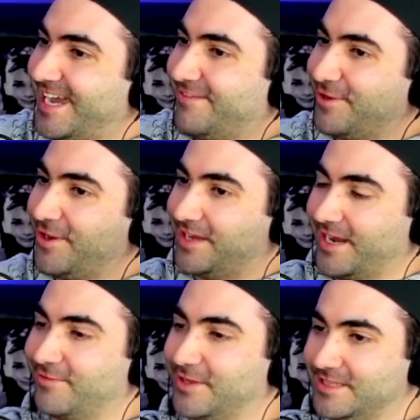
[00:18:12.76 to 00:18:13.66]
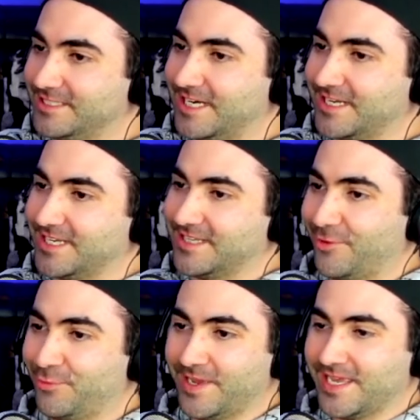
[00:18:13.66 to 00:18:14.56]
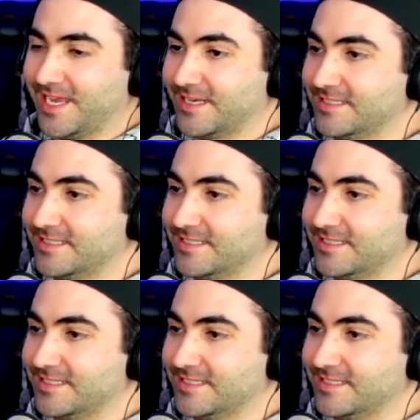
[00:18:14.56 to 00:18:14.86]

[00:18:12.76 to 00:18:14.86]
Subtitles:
I've got the junket all weekend.